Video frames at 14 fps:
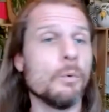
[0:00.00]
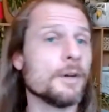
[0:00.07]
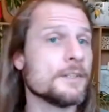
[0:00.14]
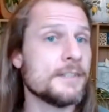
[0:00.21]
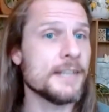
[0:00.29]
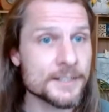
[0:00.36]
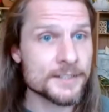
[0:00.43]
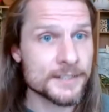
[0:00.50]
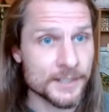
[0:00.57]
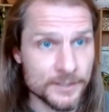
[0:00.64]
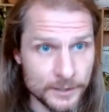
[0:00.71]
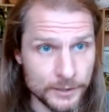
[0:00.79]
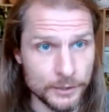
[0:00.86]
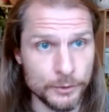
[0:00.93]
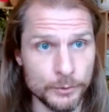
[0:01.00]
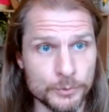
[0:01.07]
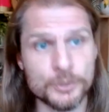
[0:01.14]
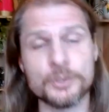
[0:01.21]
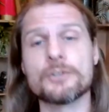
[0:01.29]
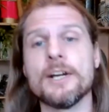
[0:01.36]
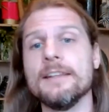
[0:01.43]
what data sets did you
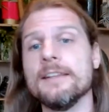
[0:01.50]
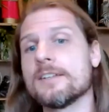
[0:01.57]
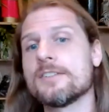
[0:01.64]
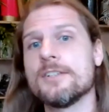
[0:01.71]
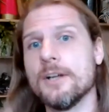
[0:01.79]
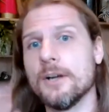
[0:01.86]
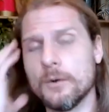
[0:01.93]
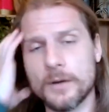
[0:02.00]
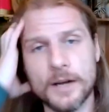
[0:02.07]
use to train this?